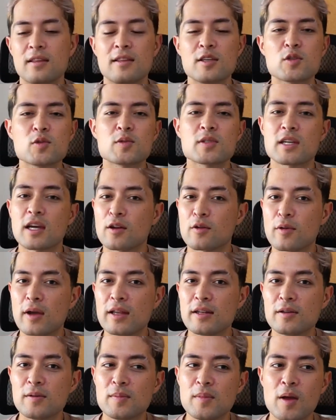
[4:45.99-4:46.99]
This one's kind of
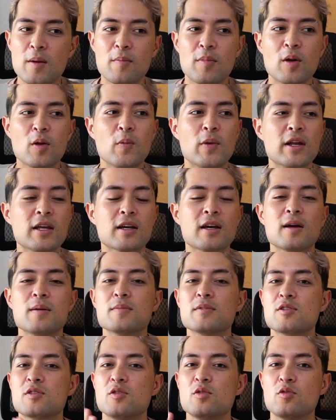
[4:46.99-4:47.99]
random, but when it
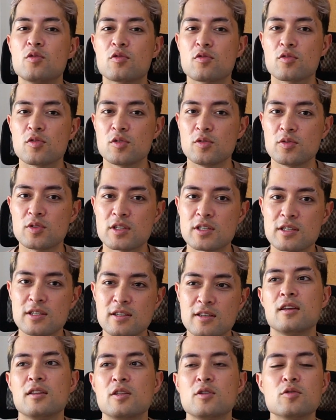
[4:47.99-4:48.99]
comes to fruits,
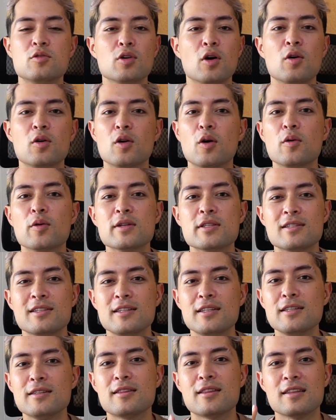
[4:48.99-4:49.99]
you don't always
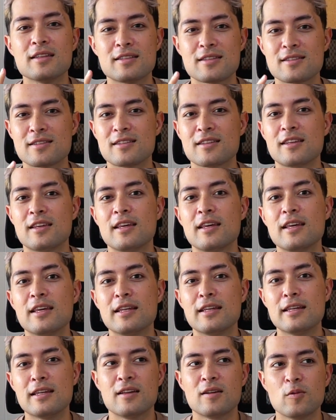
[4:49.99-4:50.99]
eat the
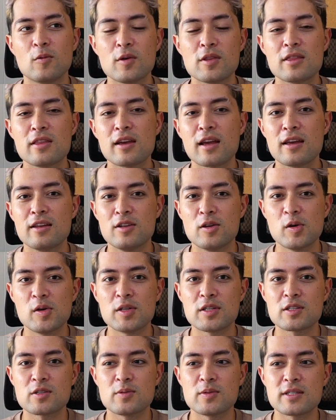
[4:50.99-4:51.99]
skin. One thing I
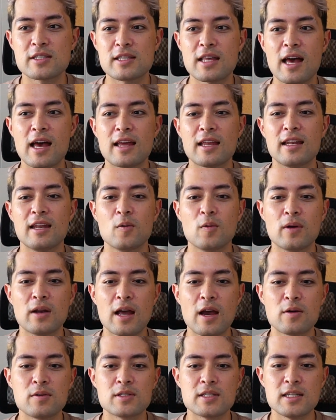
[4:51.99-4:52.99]
noticed was that when
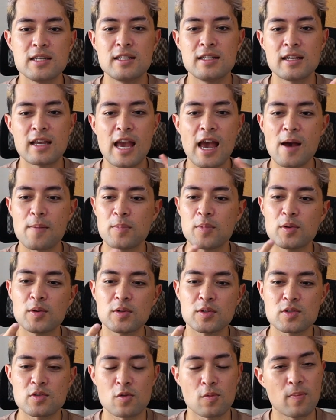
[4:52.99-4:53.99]
I was eating
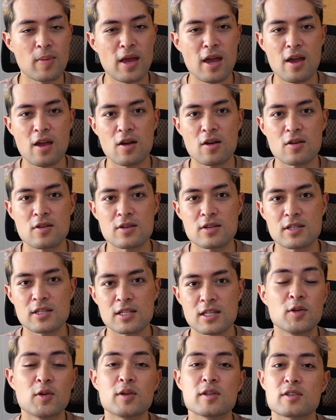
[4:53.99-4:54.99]
apples or pears
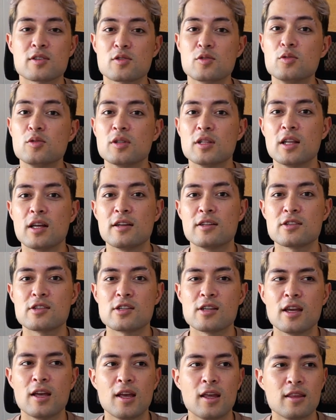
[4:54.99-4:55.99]
during school
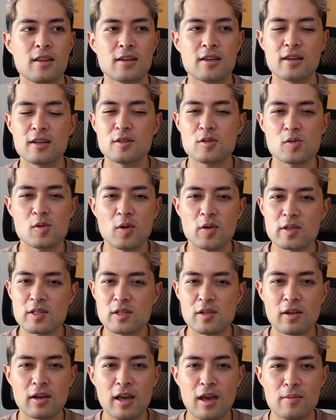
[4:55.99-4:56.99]
lunch, the kids would always
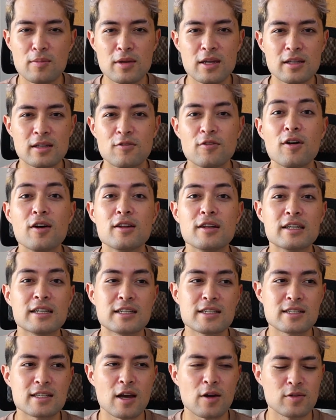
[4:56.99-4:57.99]
look at me funny
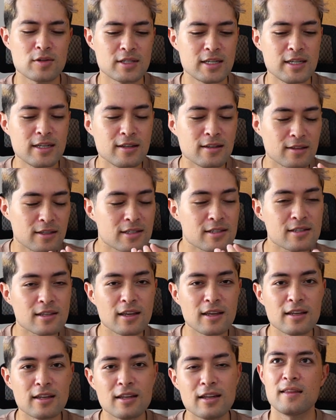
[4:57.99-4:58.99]
because I was eating the
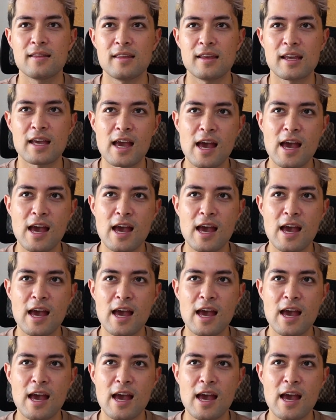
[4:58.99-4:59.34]
skin. I think